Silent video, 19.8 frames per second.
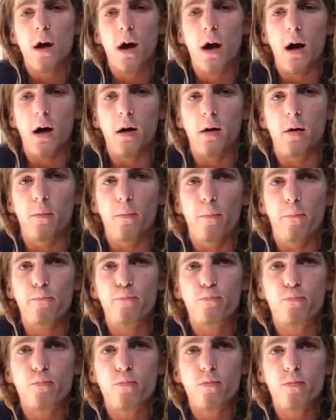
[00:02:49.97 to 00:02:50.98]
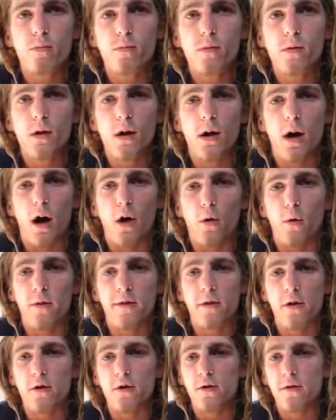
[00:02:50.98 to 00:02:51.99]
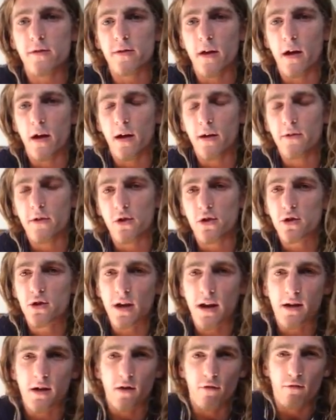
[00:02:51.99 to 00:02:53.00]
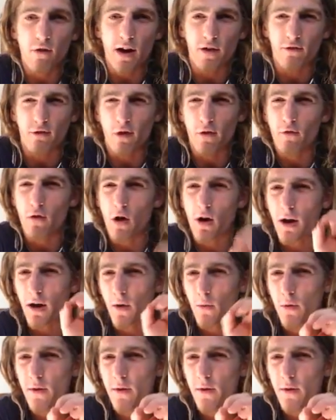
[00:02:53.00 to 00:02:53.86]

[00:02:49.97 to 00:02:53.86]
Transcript: I also use the Shaker Retro Rocket,